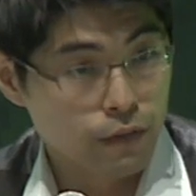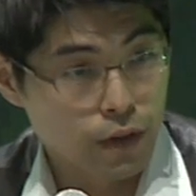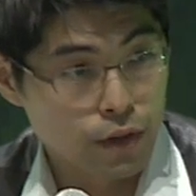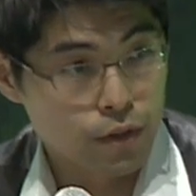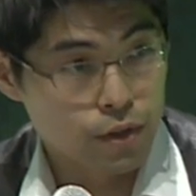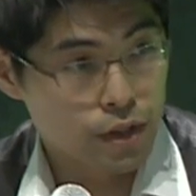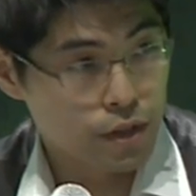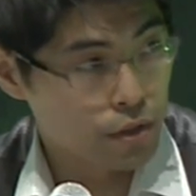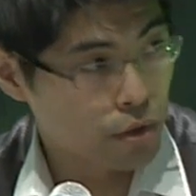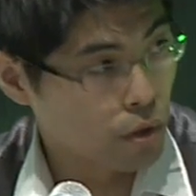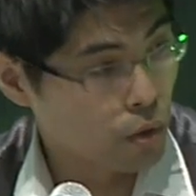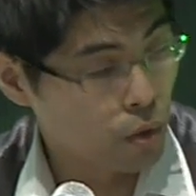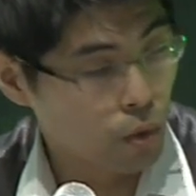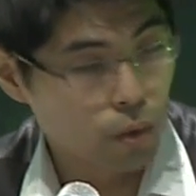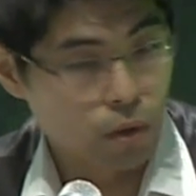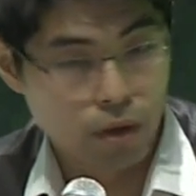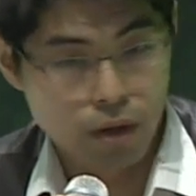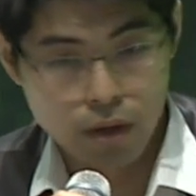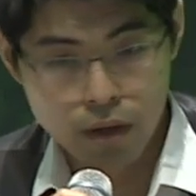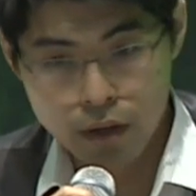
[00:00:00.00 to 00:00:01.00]
Ventures as a
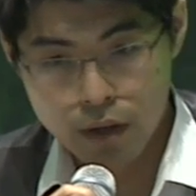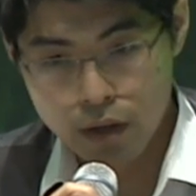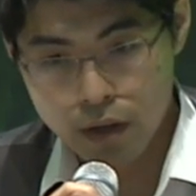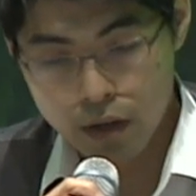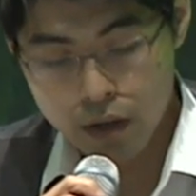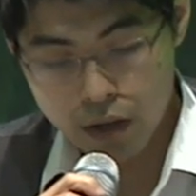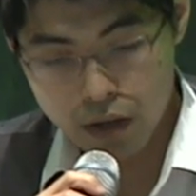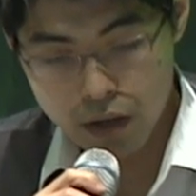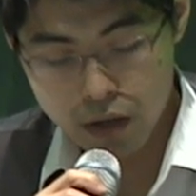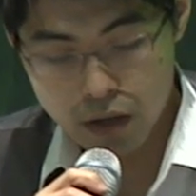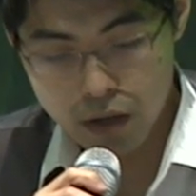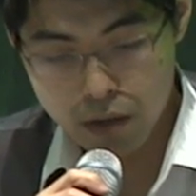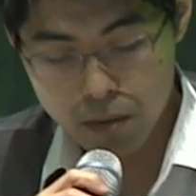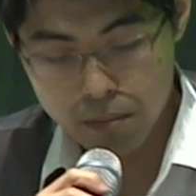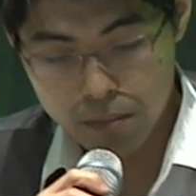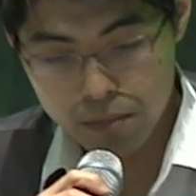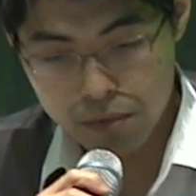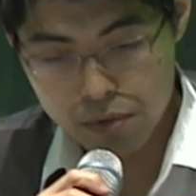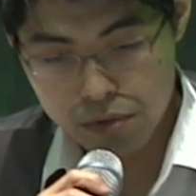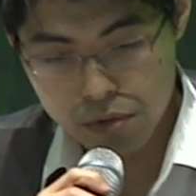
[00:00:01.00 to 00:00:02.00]
whole.
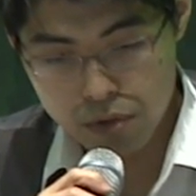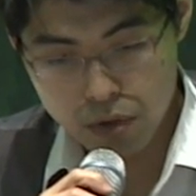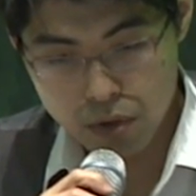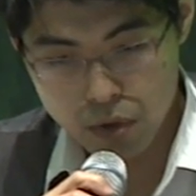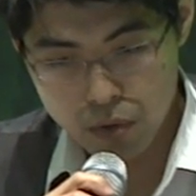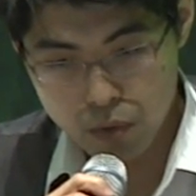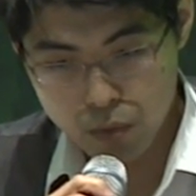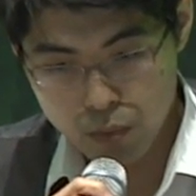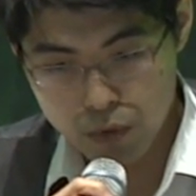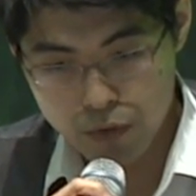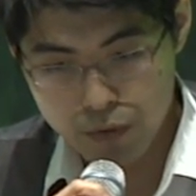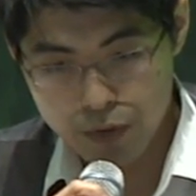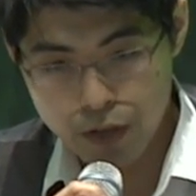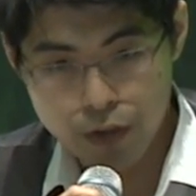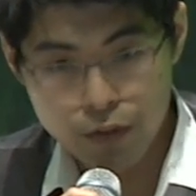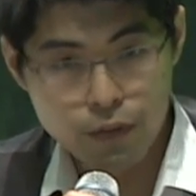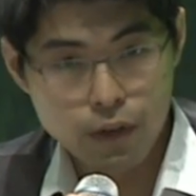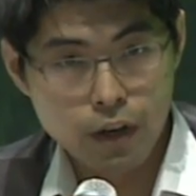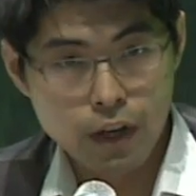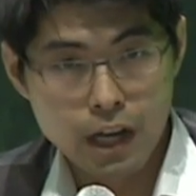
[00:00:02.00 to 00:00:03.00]
So we're
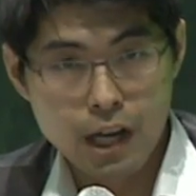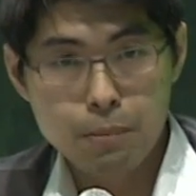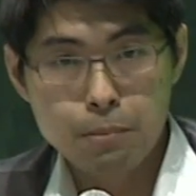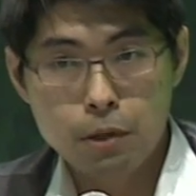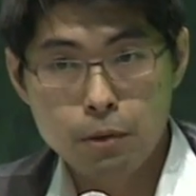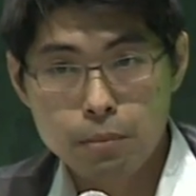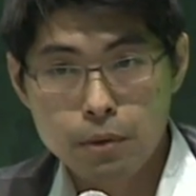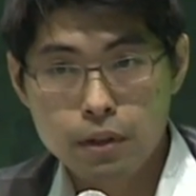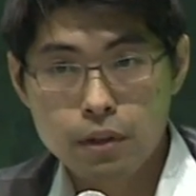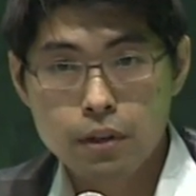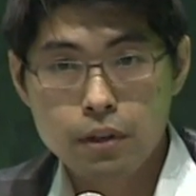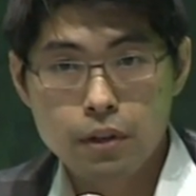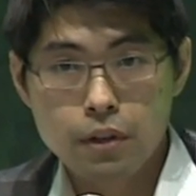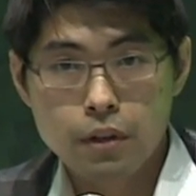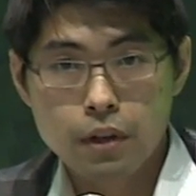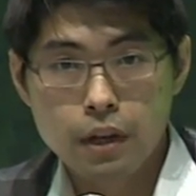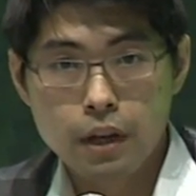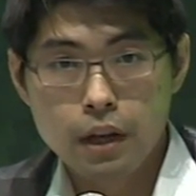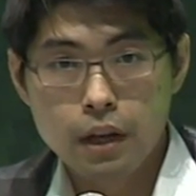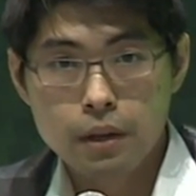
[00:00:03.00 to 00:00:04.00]
very, very happy to be
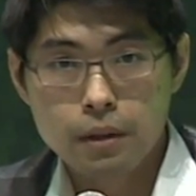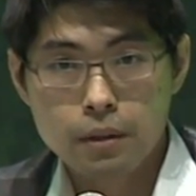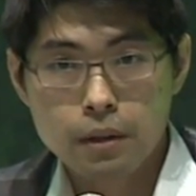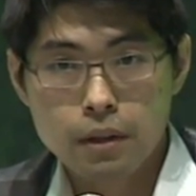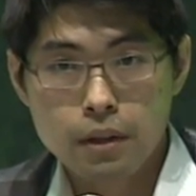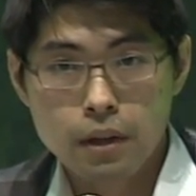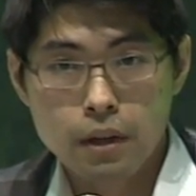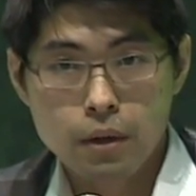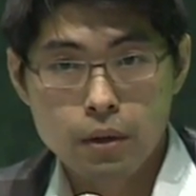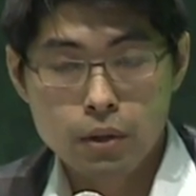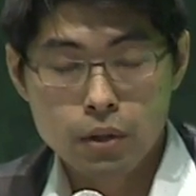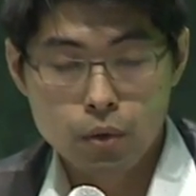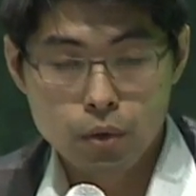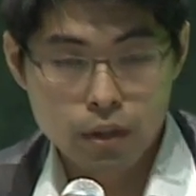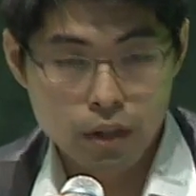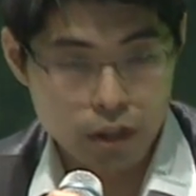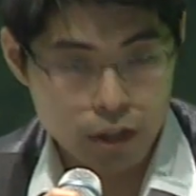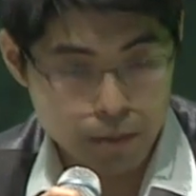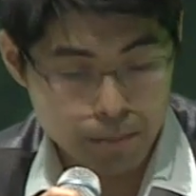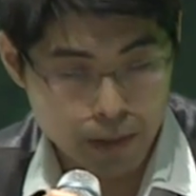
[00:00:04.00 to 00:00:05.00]
here, and you
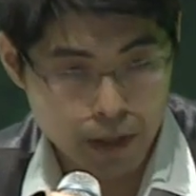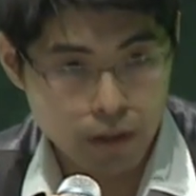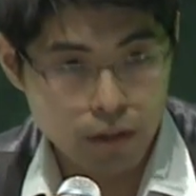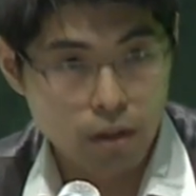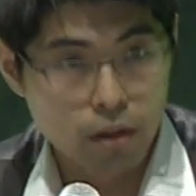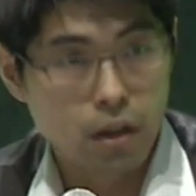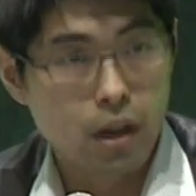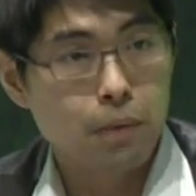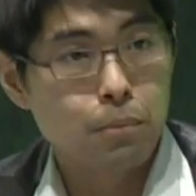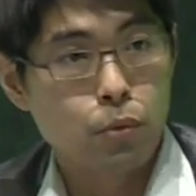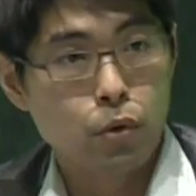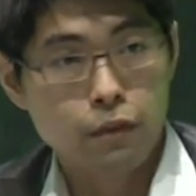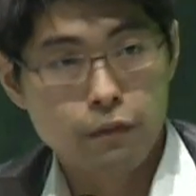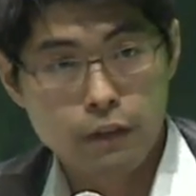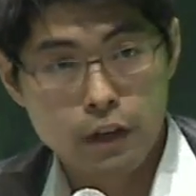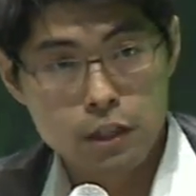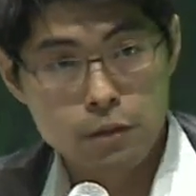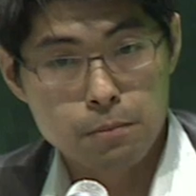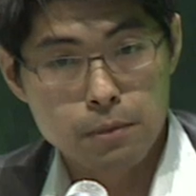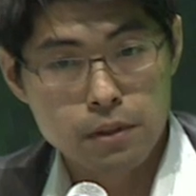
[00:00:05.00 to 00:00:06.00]
can expect a lot more
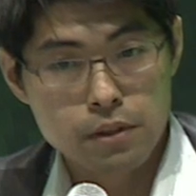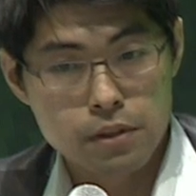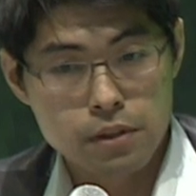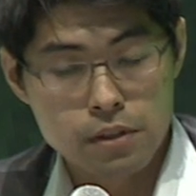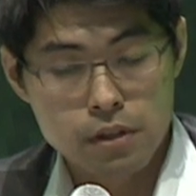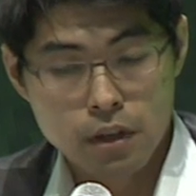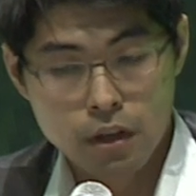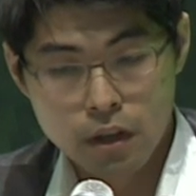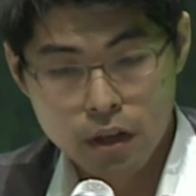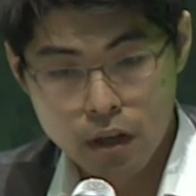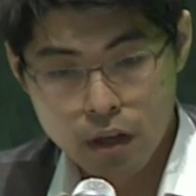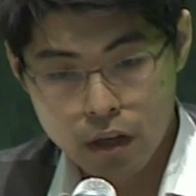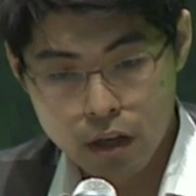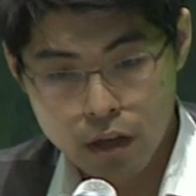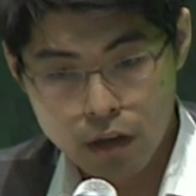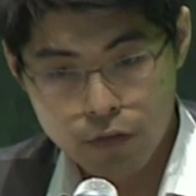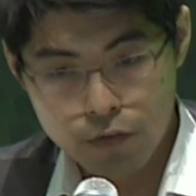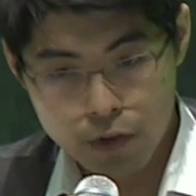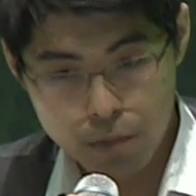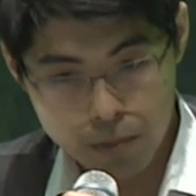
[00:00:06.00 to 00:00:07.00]
investments
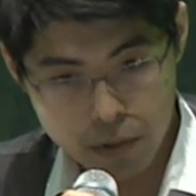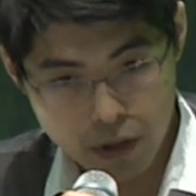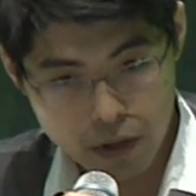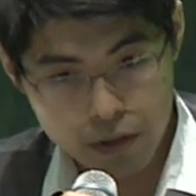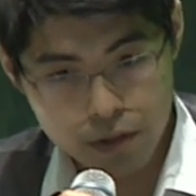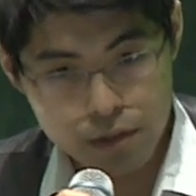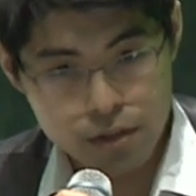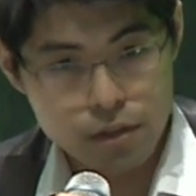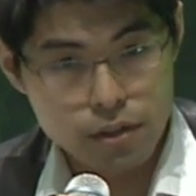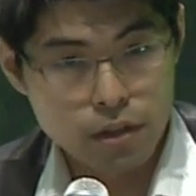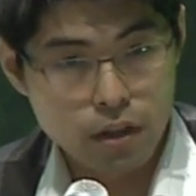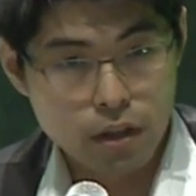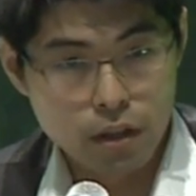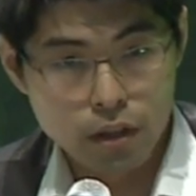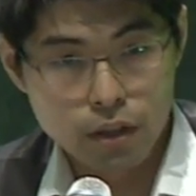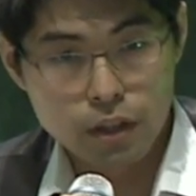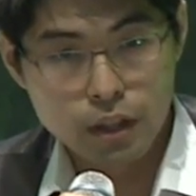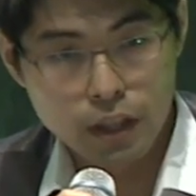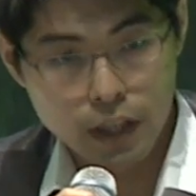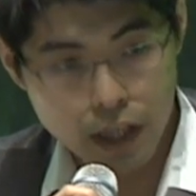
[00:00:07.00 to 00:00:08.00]
from us
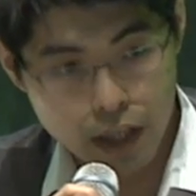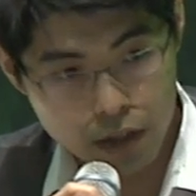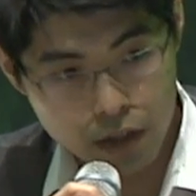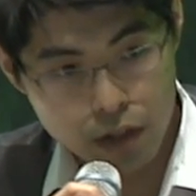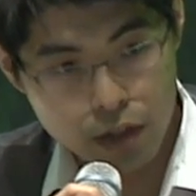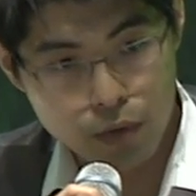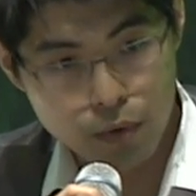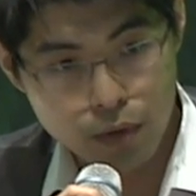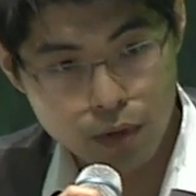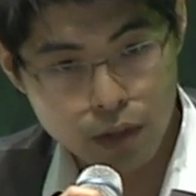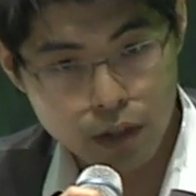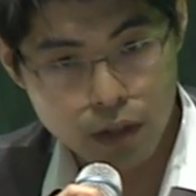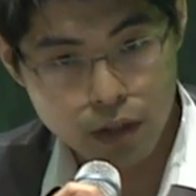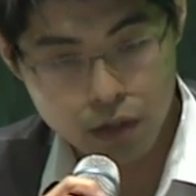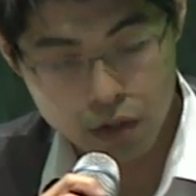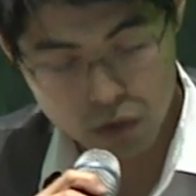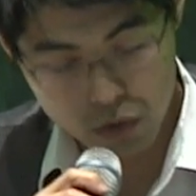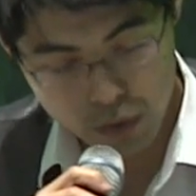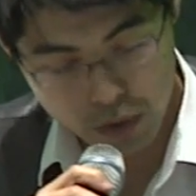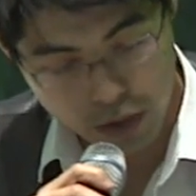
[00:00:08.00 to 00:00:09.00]
looking at Korea
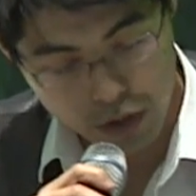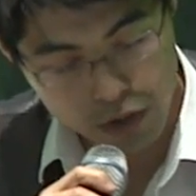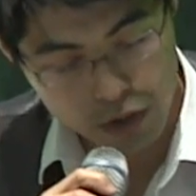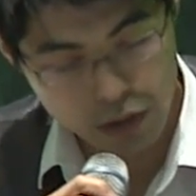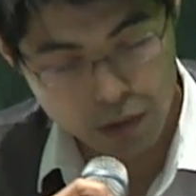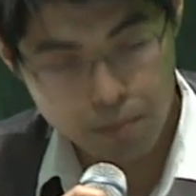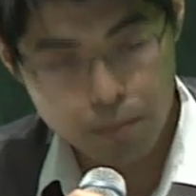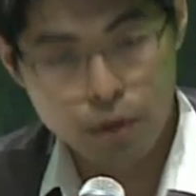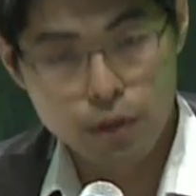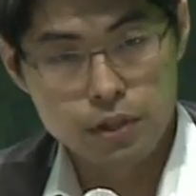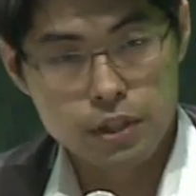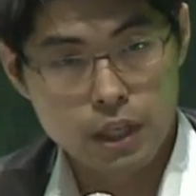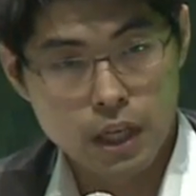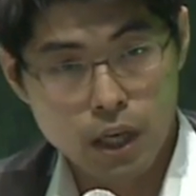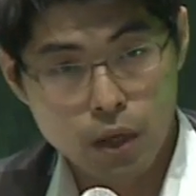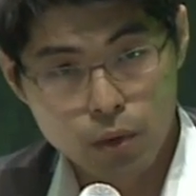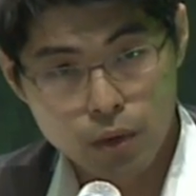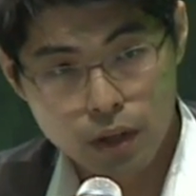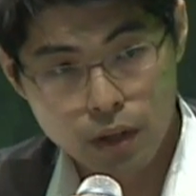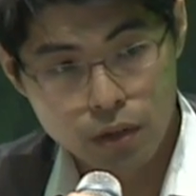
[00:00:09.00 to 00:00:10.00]
to actually push
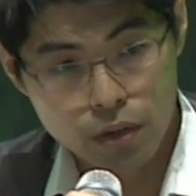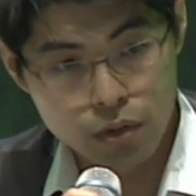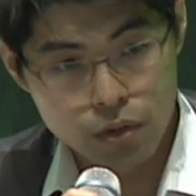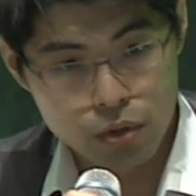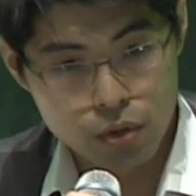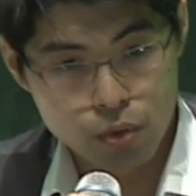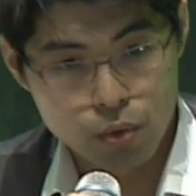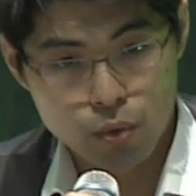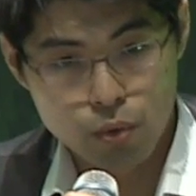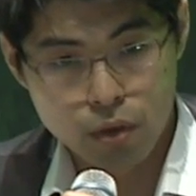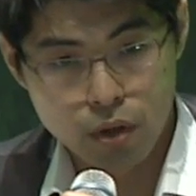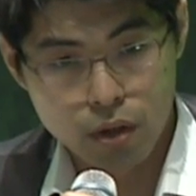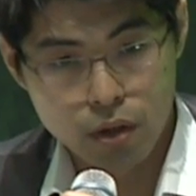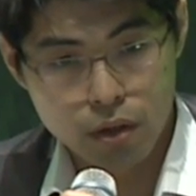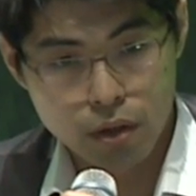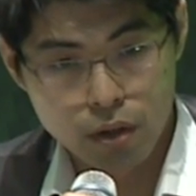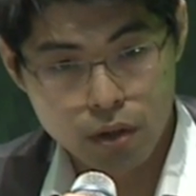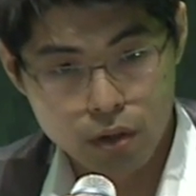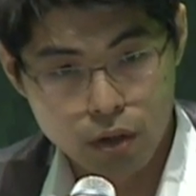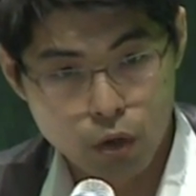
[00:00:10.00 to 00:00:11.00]
out into
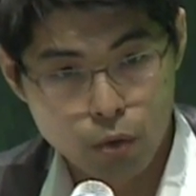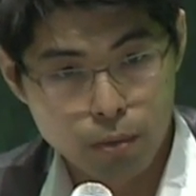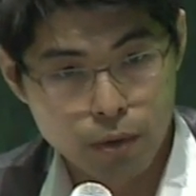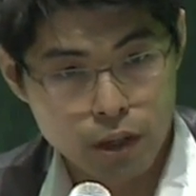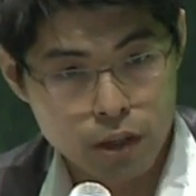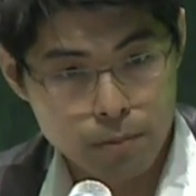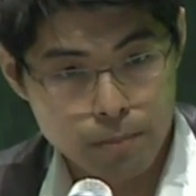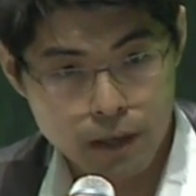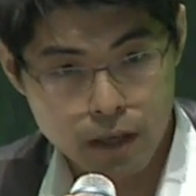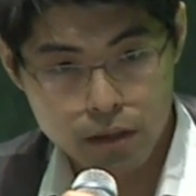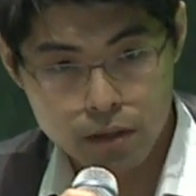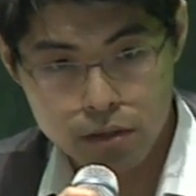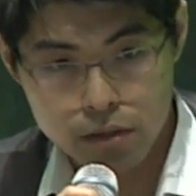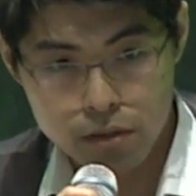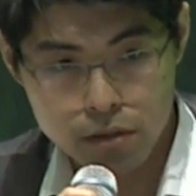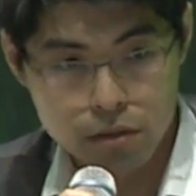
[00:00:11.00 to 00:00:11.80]
the global expanse.